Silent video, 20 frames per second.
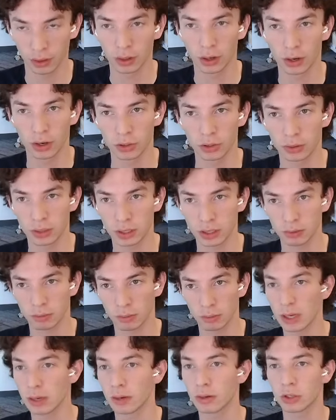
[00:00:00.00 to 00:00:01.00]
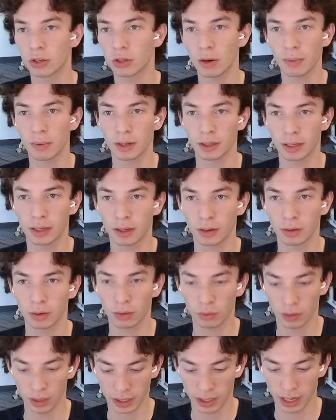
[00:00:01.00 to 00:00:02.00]
So we can start by like
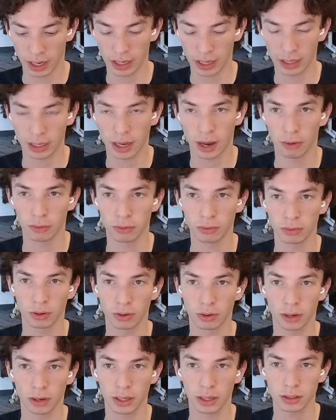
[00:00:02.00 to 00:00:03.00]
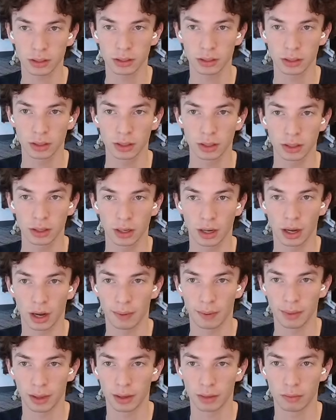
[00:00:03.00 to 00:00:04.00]
creating a count RX.
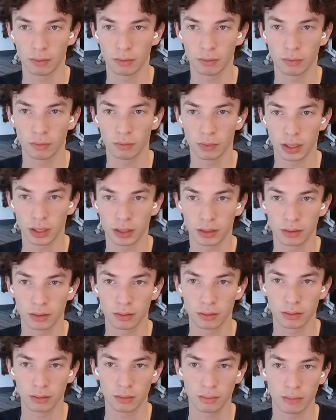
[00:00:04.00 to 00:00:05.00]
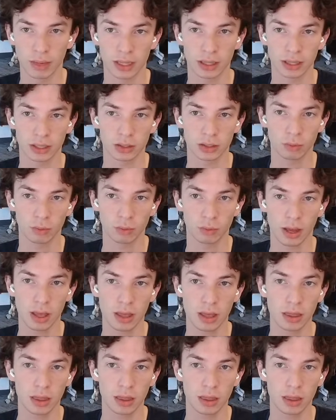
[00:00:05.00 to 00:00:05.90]
And we can make this with